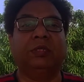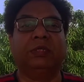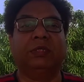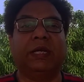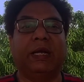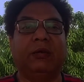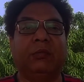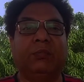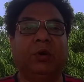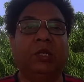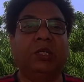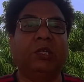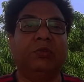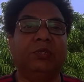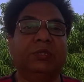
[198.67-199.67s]
this kind of
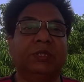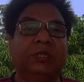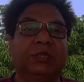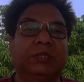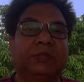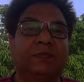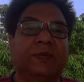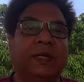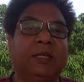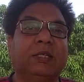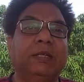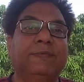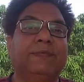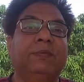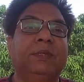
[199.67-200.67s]
molecules is very
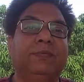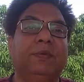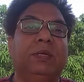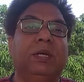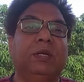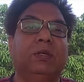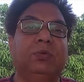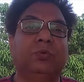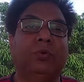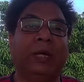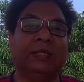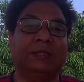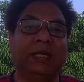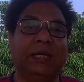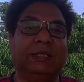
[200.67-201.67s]
difficult to
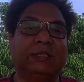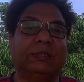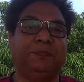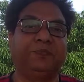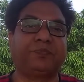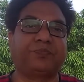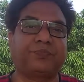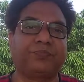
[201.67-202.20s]
assess,